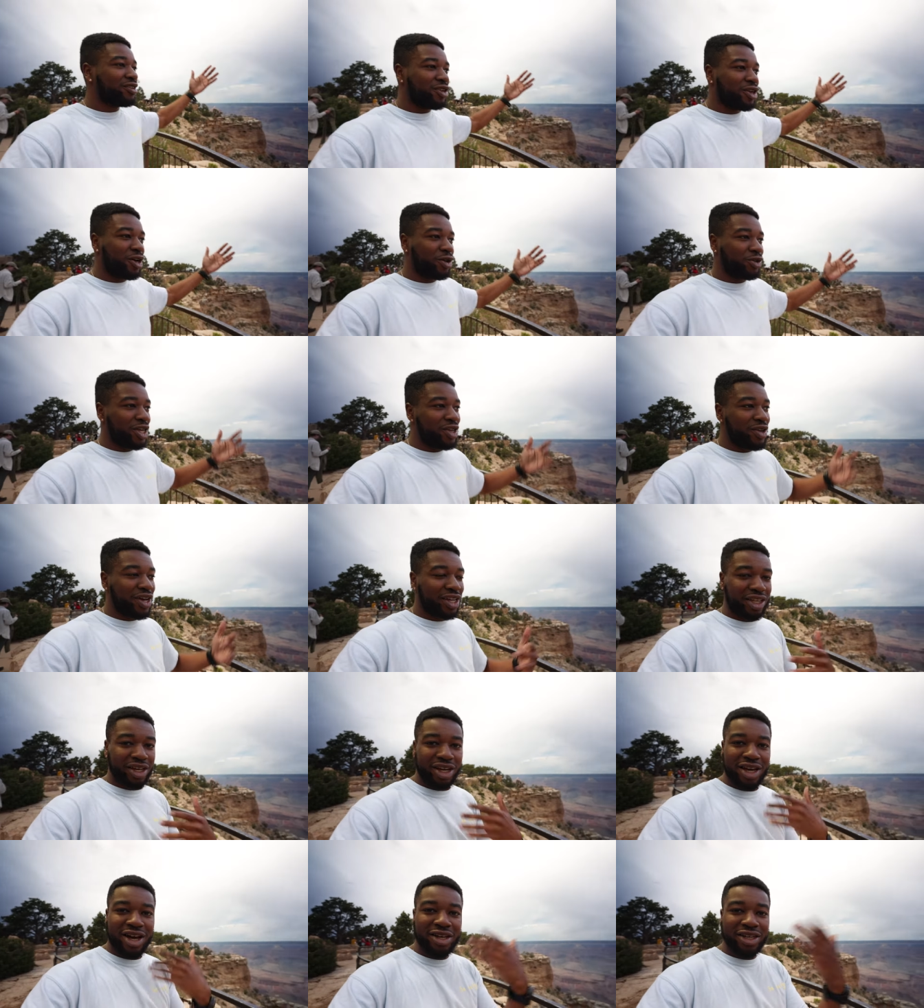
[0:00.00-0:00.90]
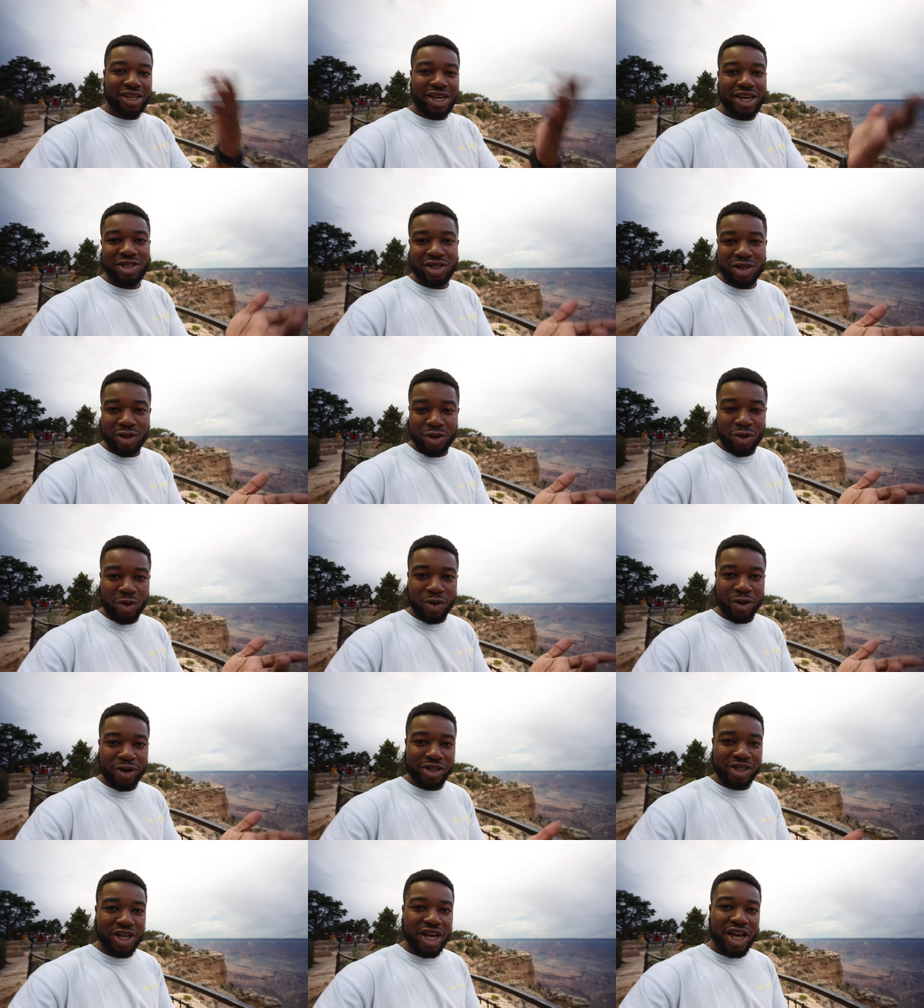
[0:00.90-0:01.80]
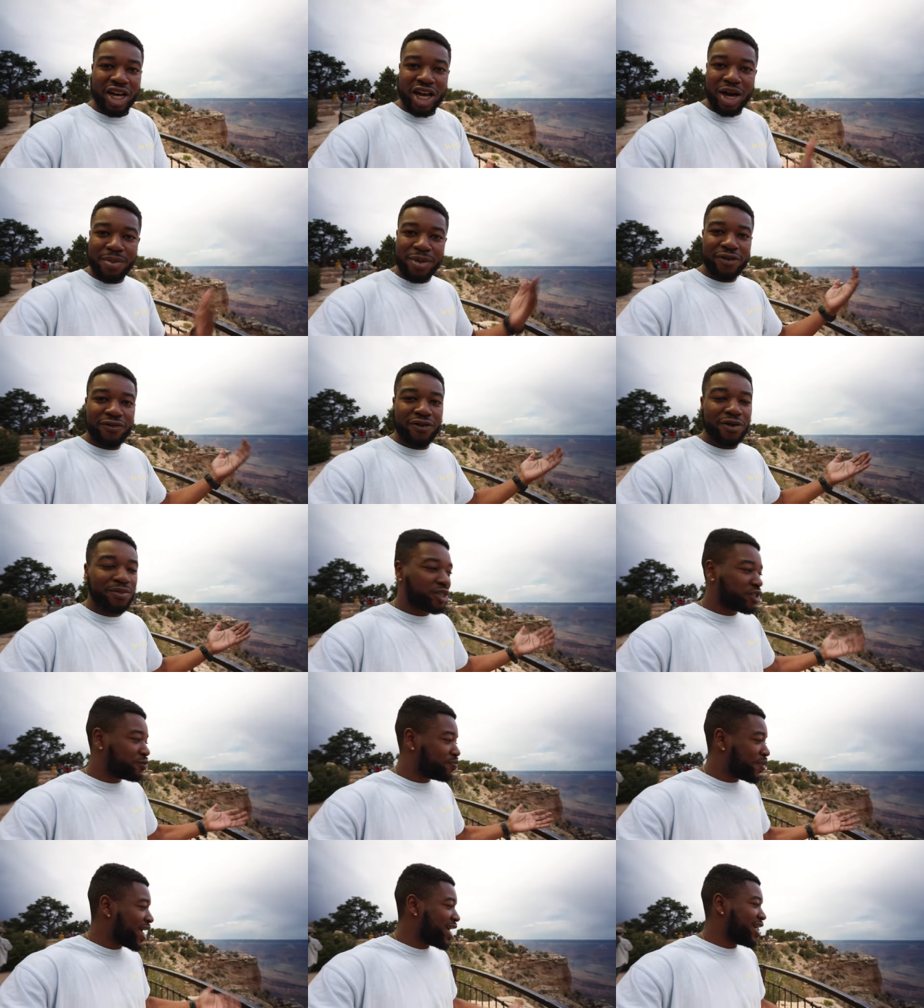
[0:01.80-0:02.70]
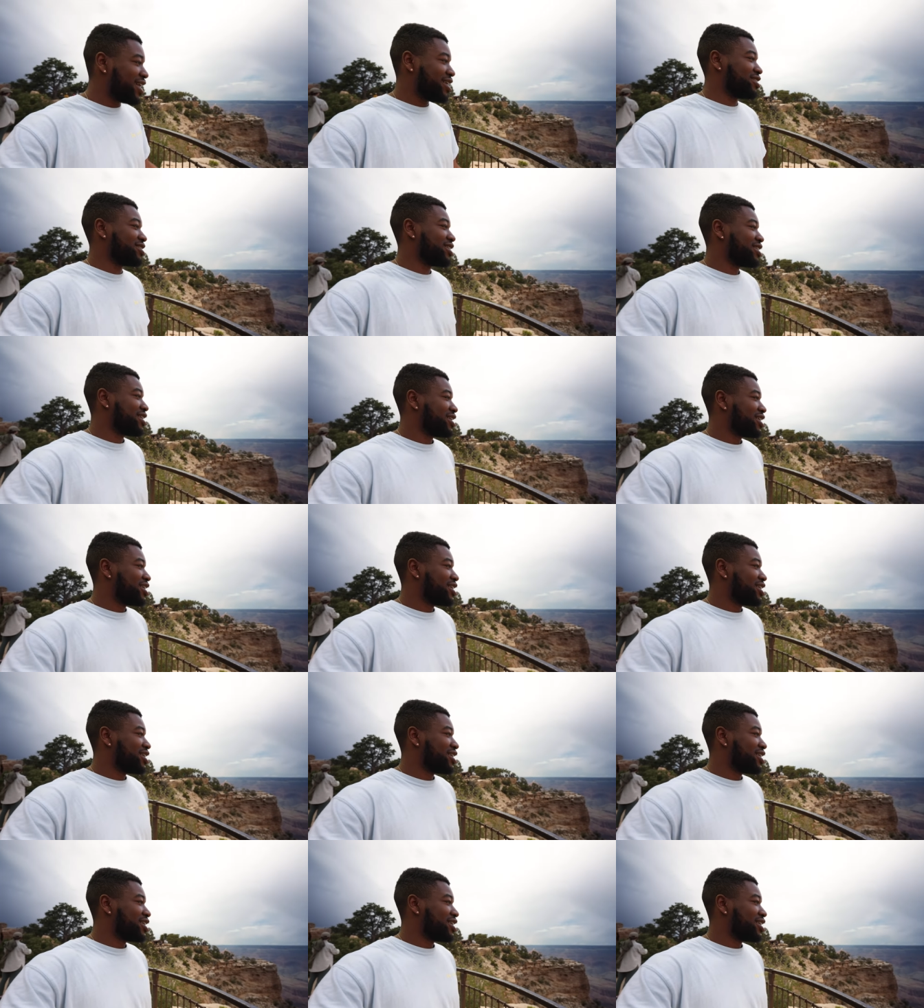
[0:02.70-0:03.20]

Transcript: you know, then you get the conquistadors coming from Spain.